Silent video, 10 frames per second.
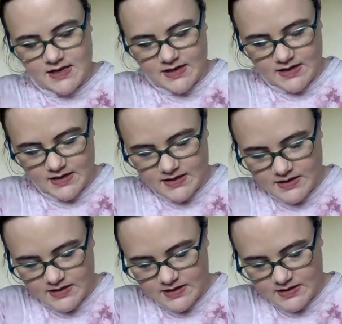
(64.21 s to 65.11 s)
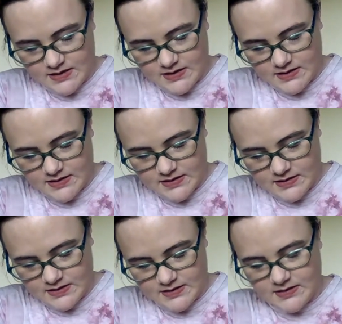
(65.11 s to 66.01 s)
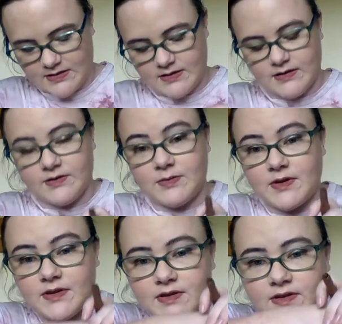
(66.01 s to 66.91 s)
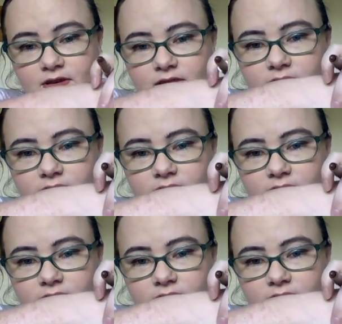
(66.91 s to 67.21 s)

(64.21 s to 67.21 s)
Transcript: And that's what it looks like.